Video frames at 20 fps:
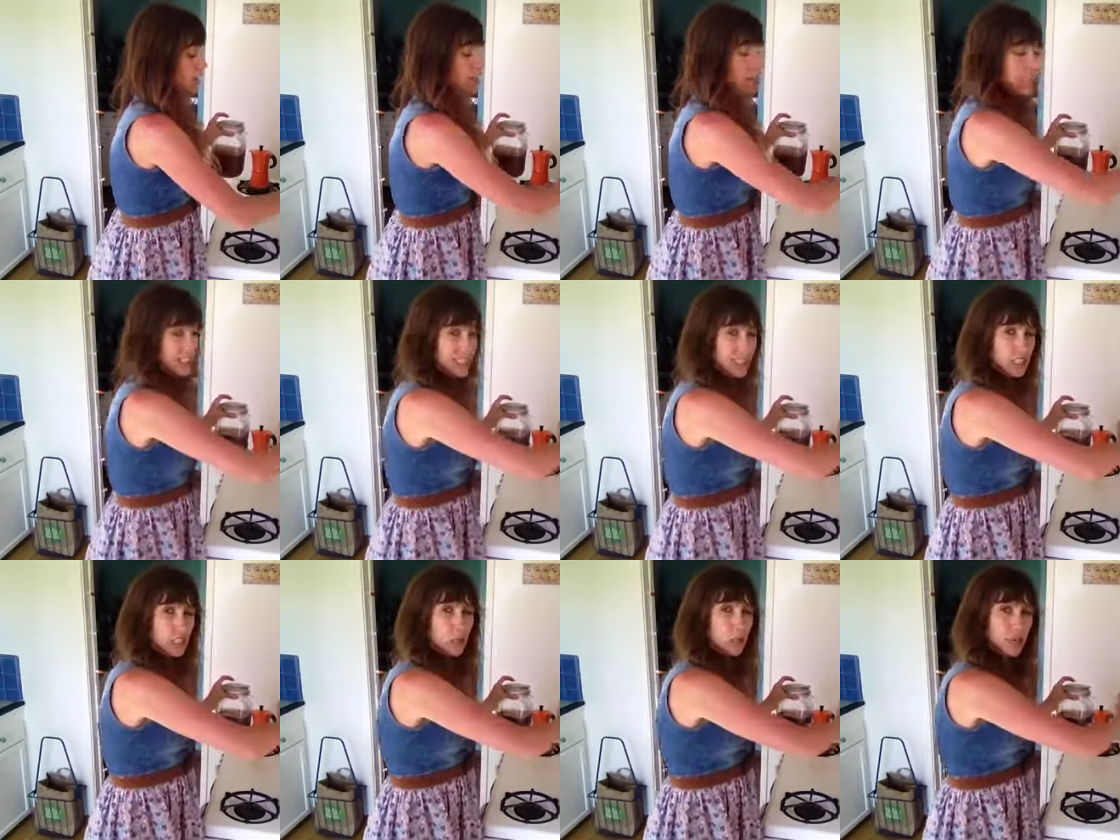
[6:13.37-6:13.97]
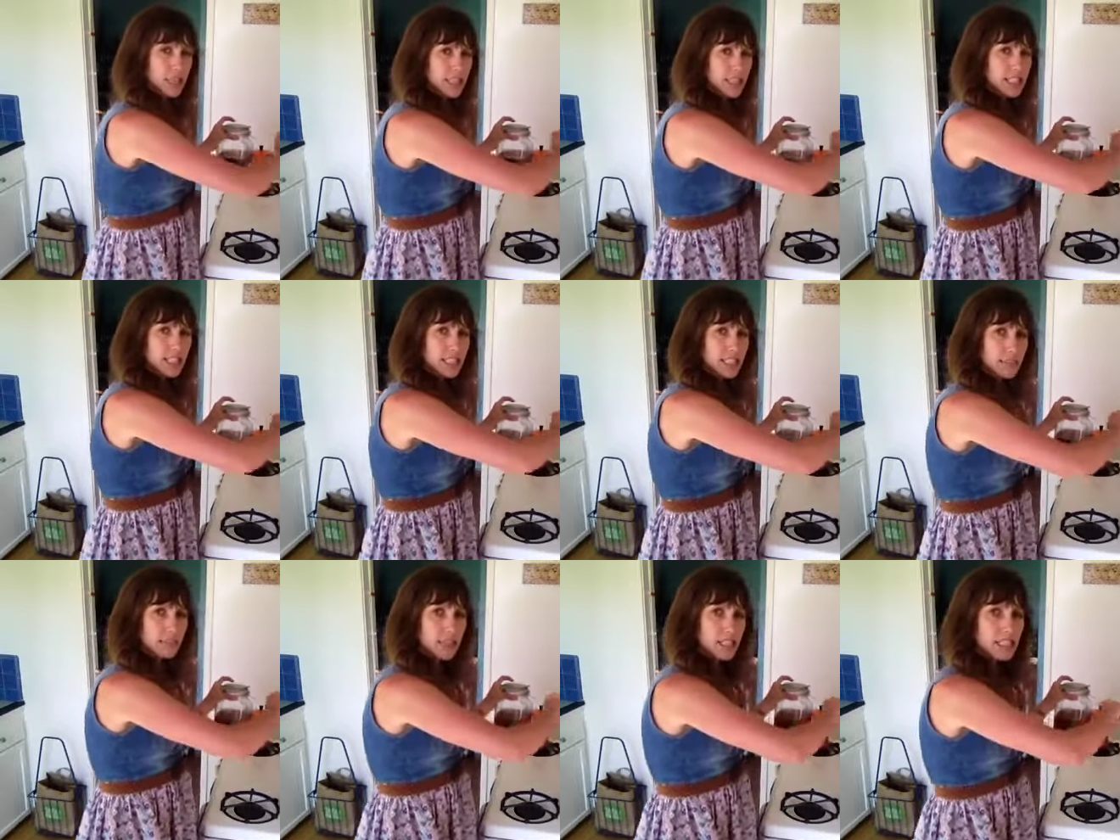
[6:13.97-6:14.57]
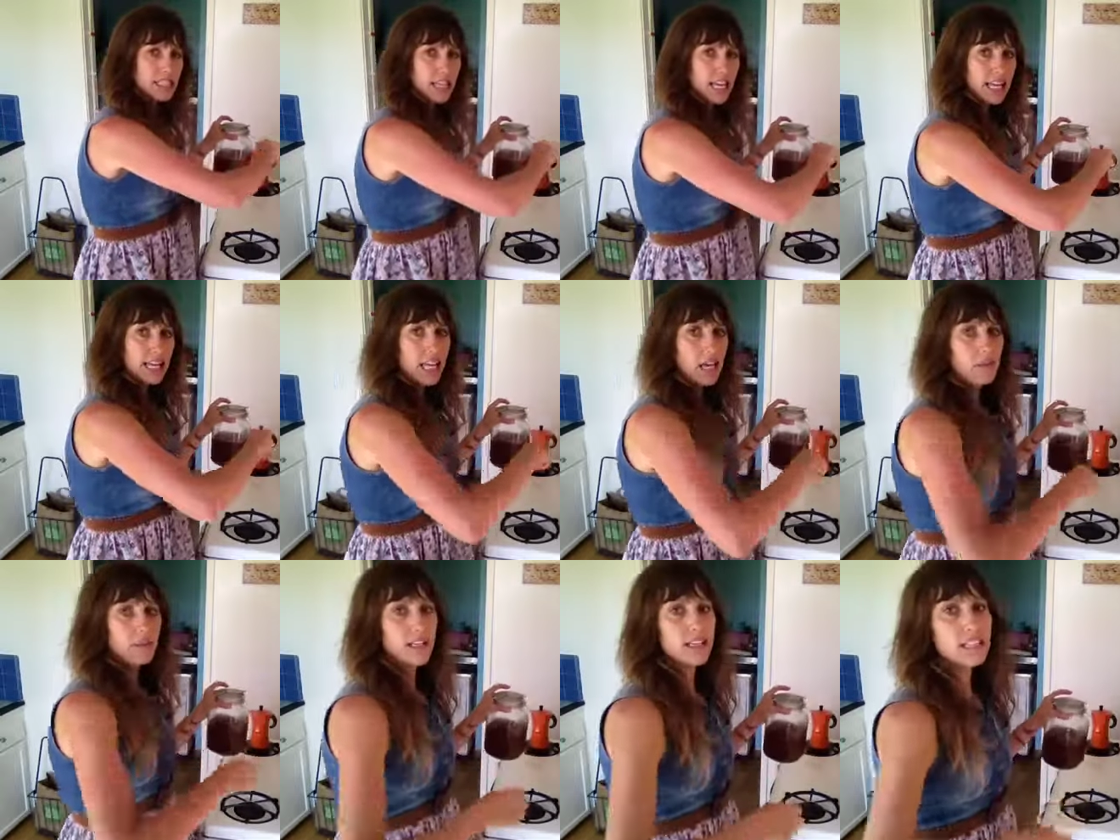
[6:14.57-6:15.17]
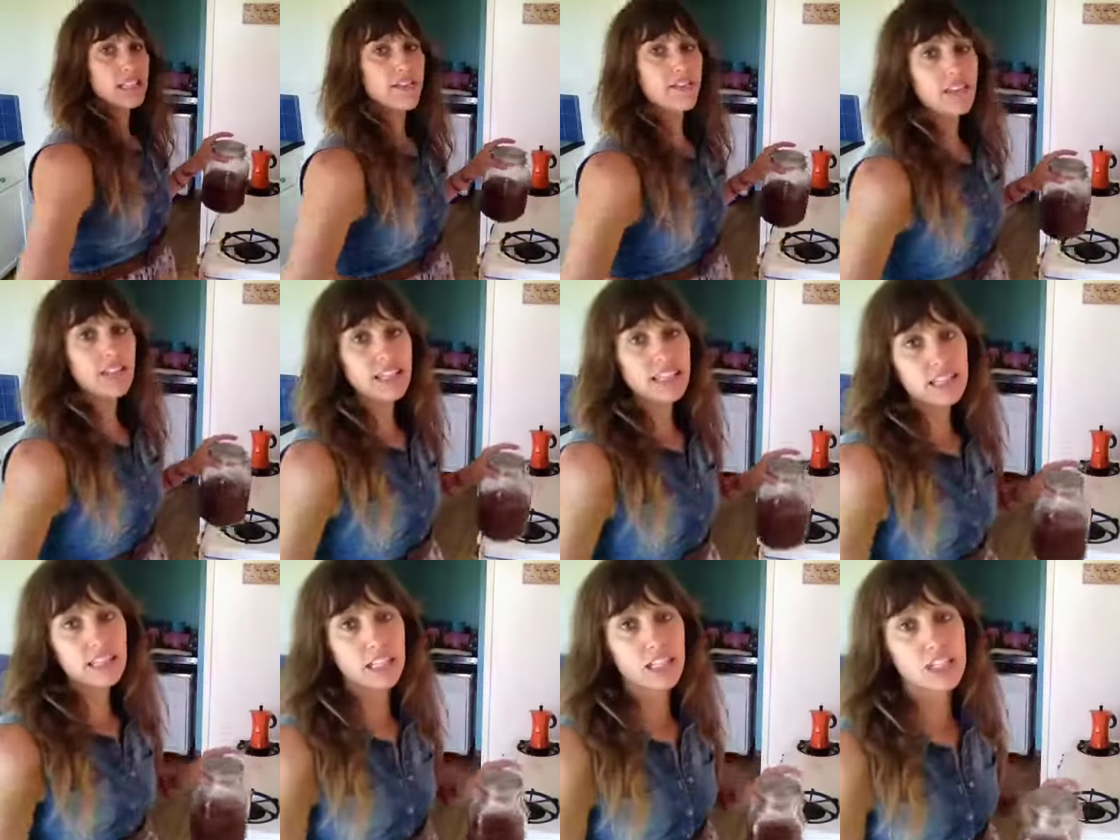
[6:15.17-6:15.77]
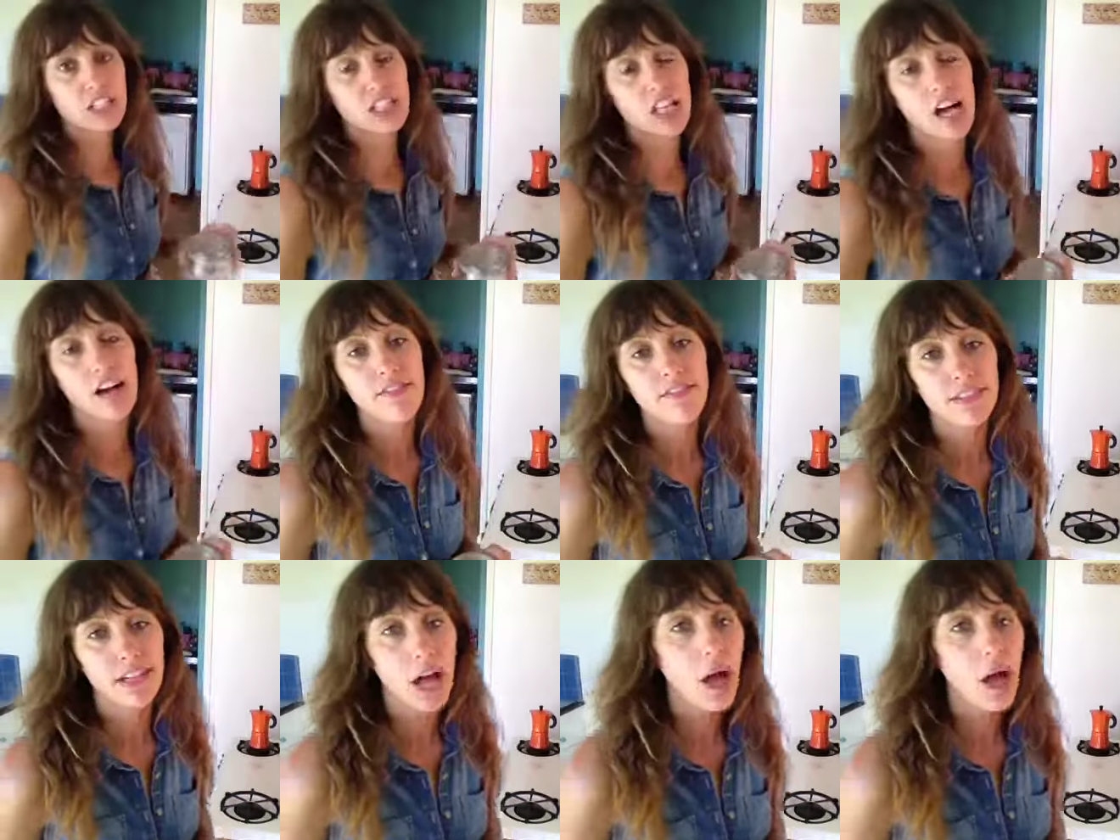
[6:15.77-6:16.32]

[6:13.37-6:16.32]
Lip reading: I squeeze it as much as I can because everything's going to soften